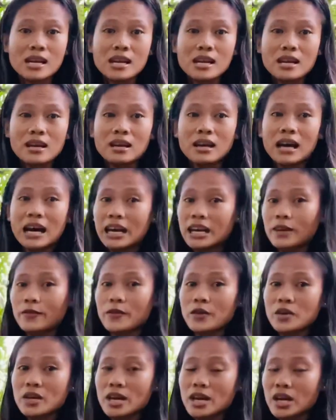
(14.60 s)
And if you
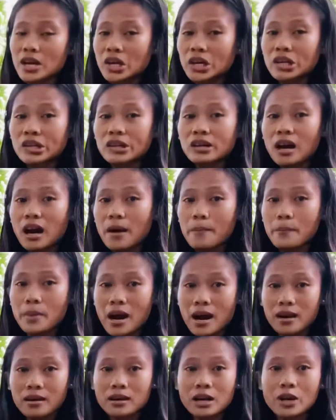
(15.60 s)
hear a
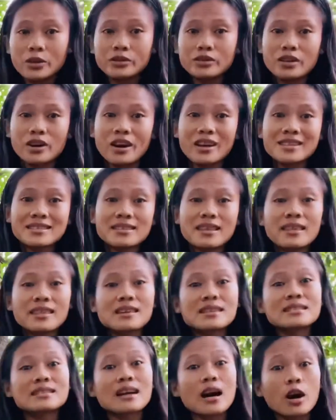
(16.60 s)
background noise, that
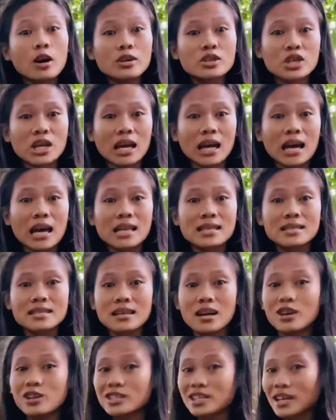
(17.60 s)
is our chickens. Our
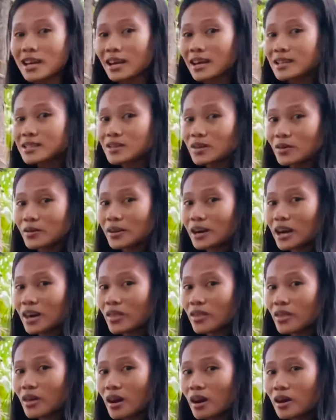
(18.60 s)
chickens are right
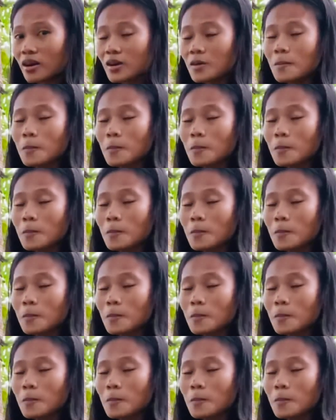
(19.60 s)
there.